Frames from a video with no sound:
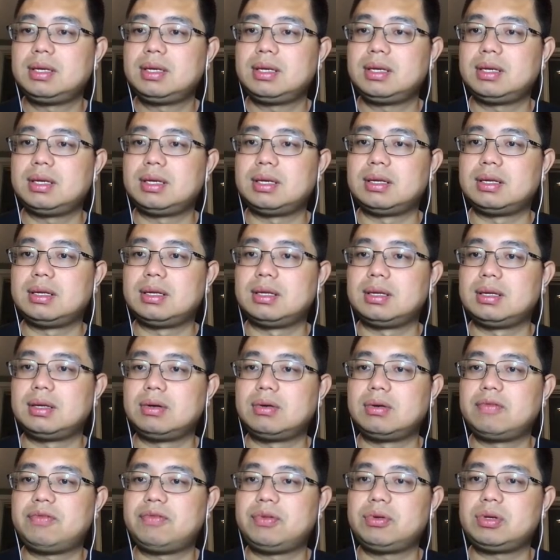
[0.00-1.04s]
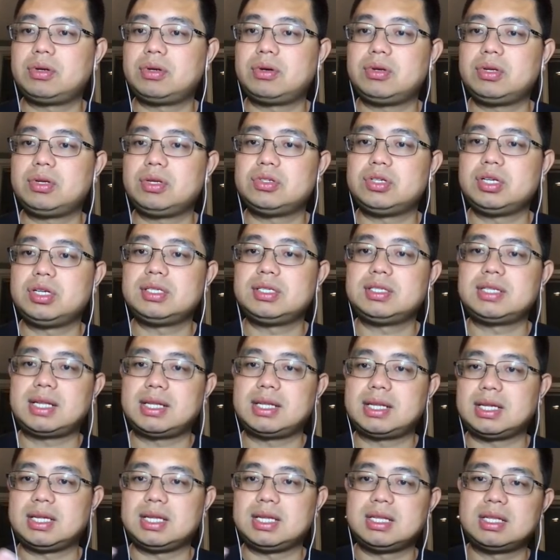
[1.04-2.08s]
Uh, filter only genes that are
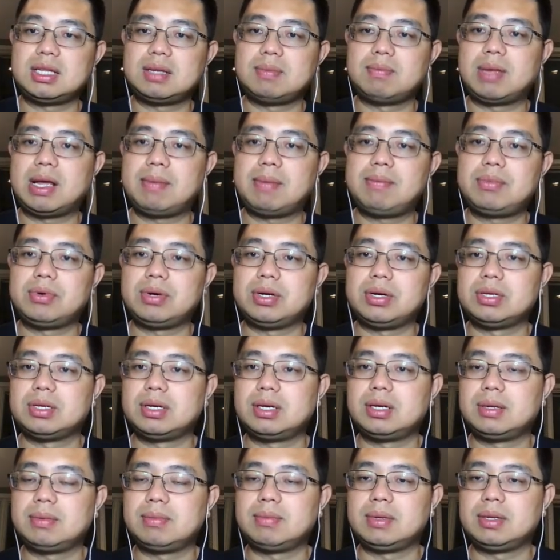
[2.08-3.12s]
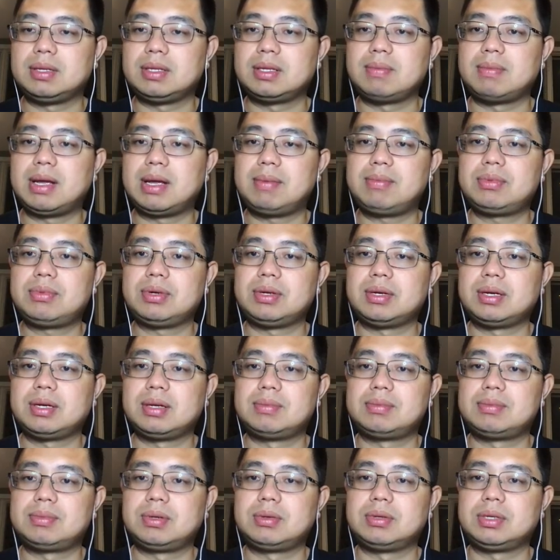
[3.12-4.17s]
in the membrane, in the membrane, uh,
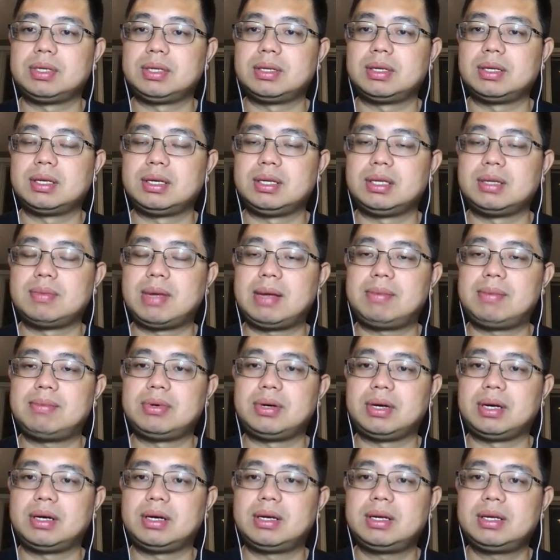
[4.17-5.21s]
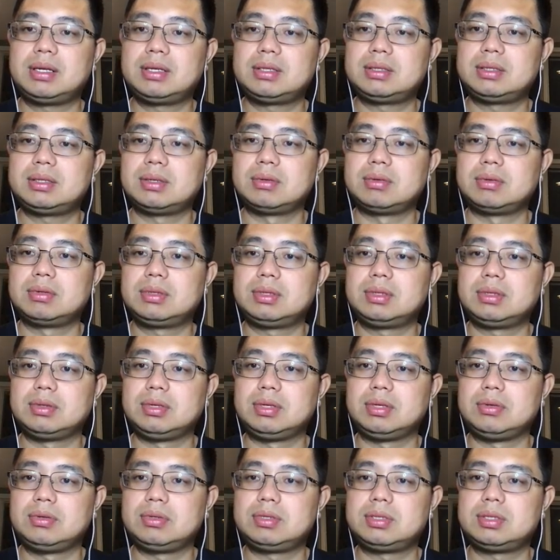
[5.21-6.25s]
pro, uh, in the membrane. So you
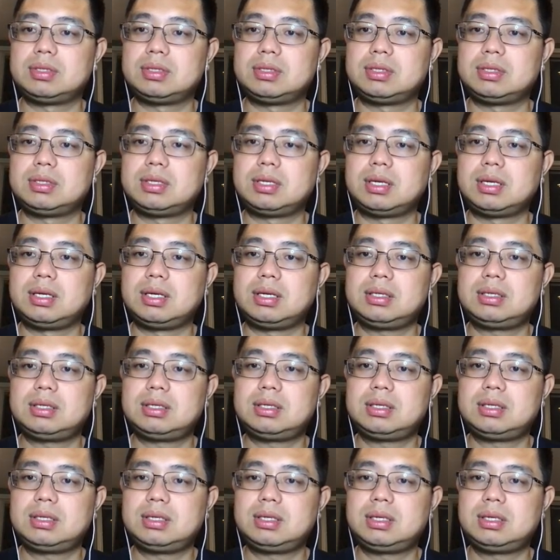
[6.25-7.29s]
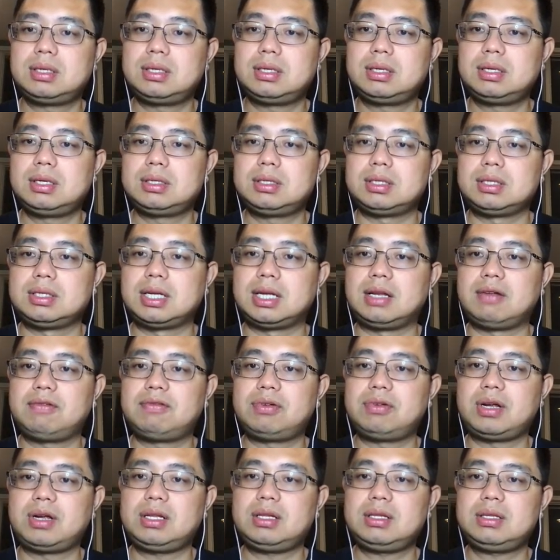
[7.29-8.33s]
use this, the data
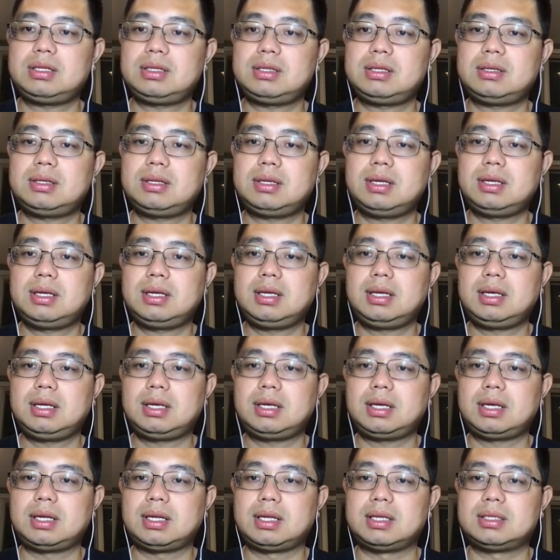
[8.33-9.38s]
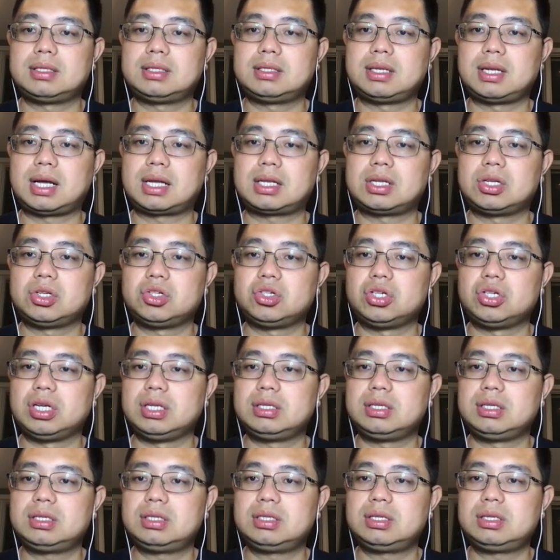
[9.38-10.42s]
frame, and select the
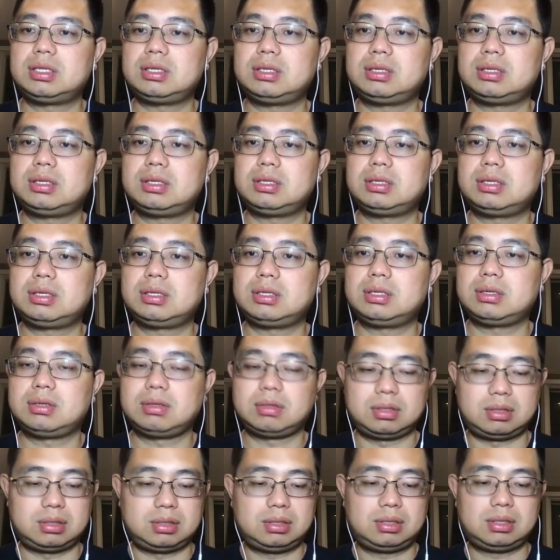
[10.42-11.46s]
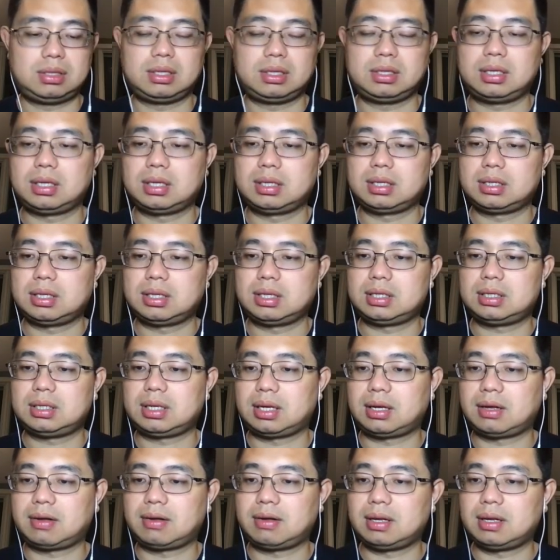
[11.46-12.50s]
genes. I think that's
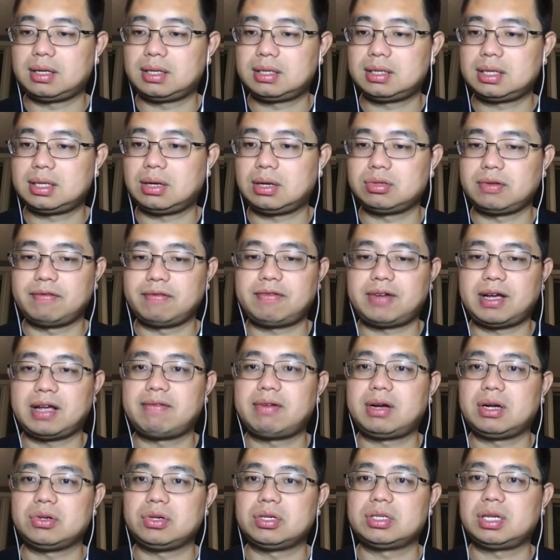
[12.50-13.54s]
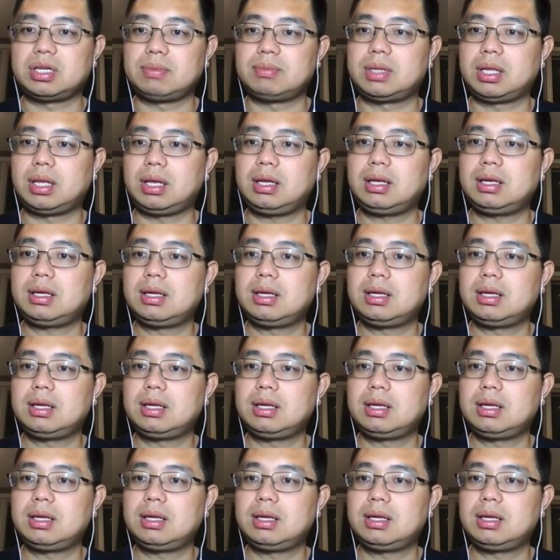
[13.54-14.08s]
like 1,500 something.